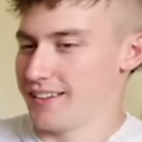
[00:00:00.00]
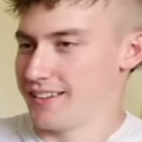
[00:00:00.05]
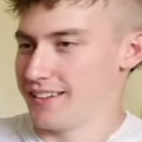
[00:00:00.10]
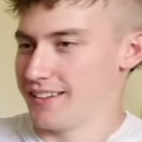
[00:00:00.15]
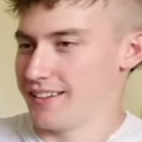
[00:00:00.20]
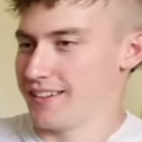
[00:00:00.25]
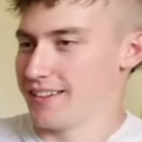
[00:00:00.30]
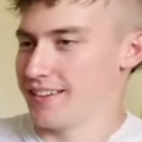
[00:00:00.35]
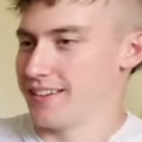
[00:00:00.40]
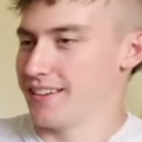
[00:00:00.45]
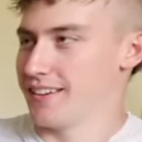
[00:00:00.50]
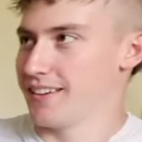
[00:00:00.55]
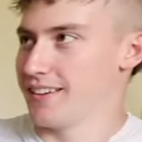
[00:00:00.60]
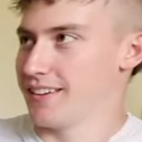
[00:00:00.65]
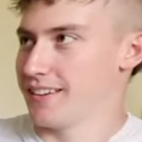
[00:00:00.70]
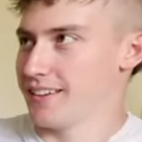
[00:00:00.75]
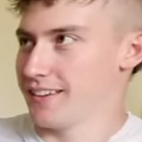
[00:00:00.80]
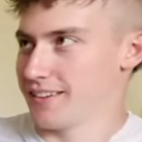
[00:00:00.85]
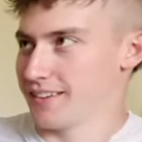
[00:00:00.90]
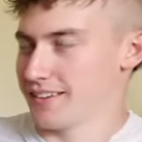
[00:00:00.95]

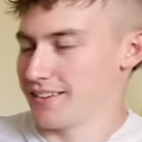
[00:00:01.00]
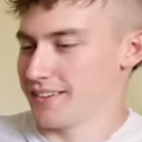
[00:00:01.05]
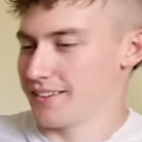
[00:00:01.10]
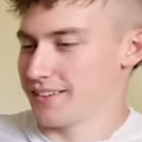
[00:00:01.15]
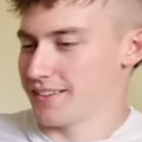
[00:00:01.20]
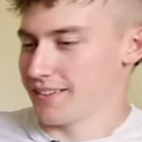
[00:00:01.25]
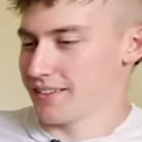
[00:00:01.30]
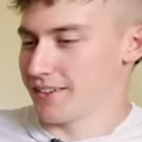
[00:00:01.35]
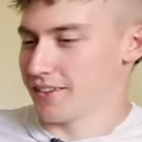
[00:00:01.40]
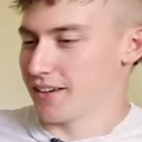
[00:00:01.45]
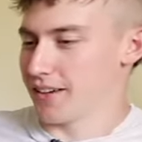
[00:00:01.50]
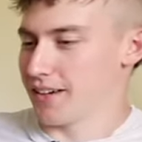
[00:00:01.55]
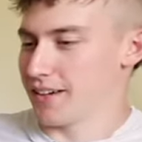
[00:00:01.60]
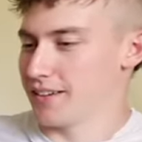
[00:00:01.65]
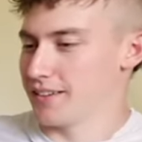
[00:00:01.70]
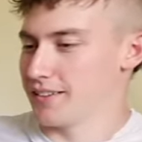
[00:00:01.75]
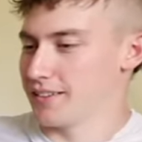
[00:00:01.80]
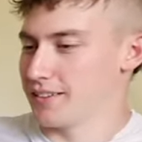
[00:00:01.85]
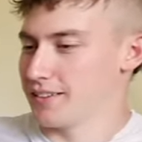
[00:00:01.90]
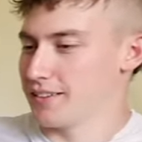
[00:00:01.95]

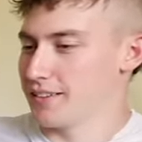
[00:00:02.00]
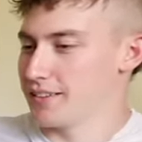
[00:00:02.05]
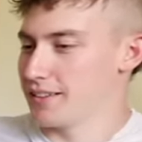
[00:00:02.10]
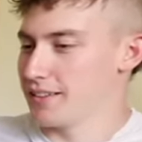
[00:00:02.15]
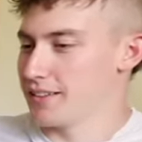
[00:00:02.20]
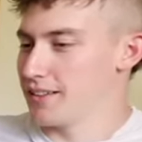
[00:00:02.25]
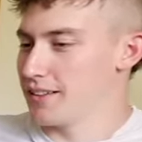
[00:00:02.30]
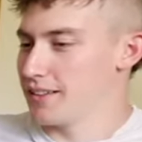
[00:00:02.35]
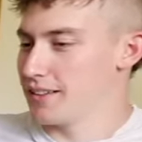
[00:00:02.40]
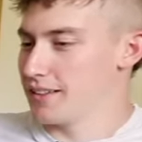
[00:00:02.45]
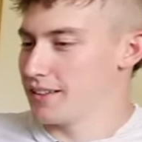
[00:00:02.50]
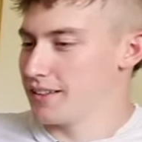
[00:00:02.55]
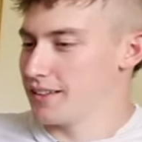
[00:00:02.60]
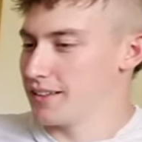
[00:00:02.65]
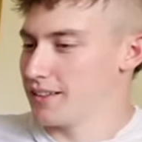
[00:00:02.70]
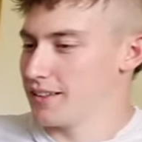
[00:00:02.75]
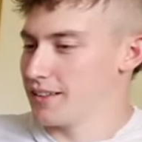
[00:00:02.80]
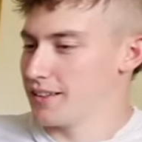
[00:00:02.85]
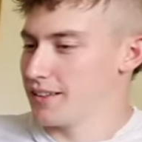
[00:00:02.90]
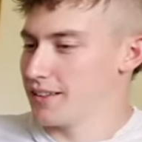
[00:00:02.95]

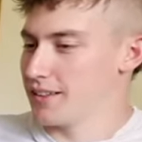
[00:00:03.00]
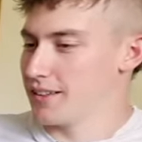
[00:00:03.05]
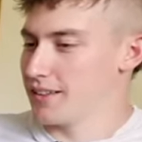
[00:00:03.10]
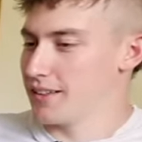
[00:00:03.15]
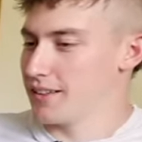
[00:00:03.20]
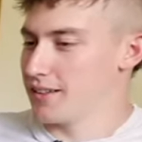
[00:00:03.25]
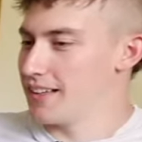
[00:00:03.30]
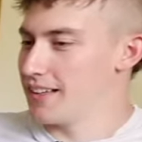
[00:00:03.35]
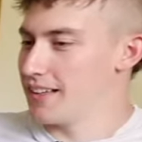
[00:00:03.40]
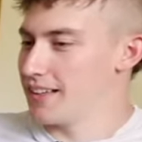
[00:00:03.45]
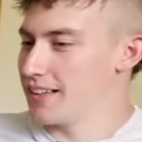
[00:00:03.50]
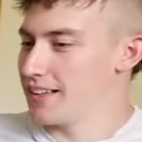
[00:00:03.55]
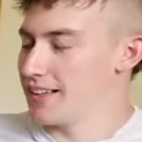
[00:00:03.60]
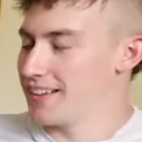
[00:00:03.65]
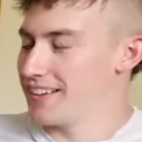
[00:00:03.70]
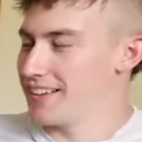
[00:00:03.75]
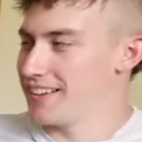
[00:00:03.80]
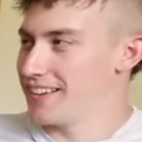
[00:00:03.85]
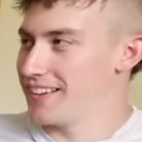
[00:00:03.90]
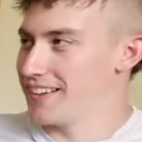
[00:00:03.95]

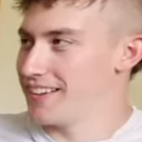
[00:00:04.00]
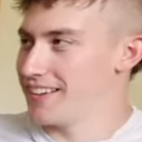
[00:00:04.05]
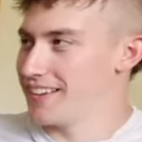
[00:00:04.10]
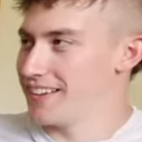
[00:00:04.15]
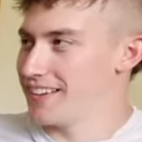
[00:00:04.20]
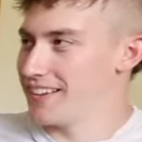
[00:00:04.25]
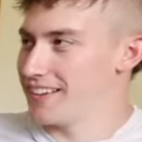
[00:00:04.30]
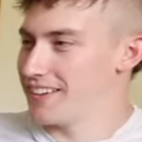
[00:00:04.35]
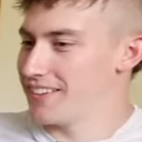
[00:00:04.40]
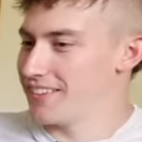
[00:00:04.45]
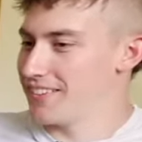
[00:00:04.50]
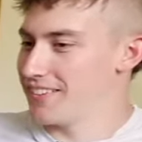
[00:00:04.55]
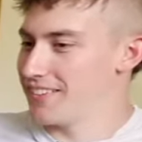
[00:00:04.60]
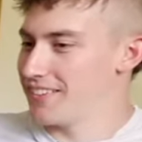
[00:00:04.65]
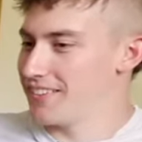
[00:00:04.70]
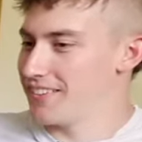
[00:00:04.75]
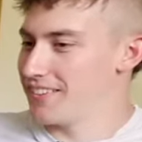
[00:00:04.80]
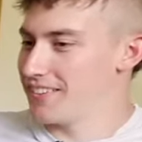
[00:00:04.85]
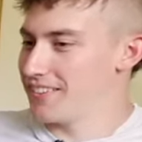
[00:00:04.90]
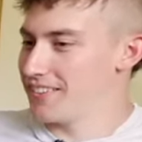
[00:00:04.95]

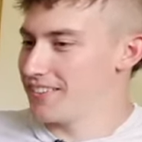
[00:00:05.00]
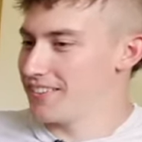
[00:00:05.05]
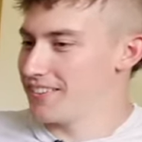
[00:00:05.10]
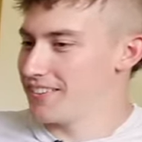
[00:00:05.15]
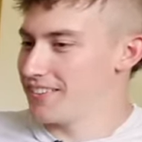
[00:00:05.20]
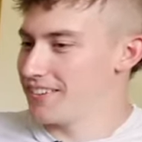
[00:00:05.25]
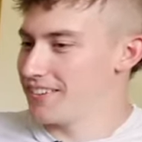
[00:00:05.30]
[no speech]